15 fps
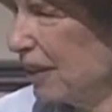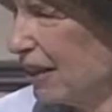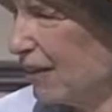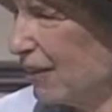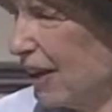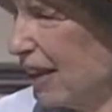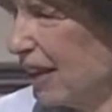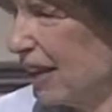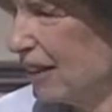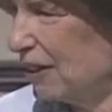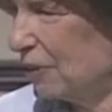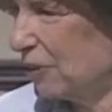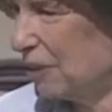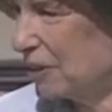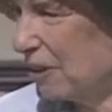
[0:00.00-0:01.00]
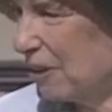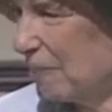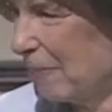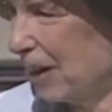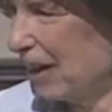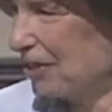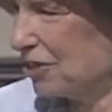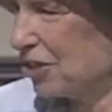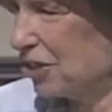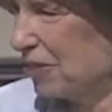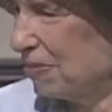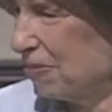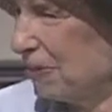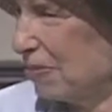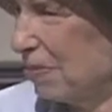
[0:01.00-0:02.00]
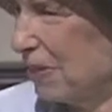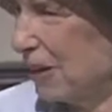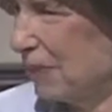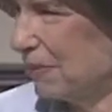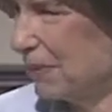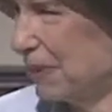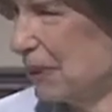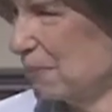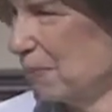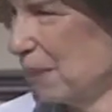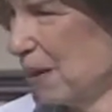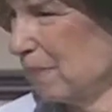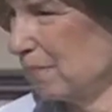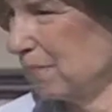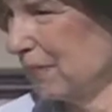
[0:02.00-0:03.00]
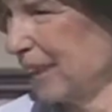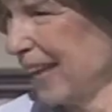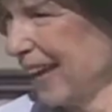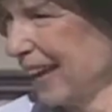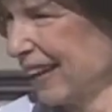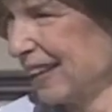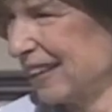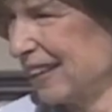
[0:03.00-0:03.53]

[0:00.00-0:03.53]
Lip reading: now, I learned about you from my friend Bob Black,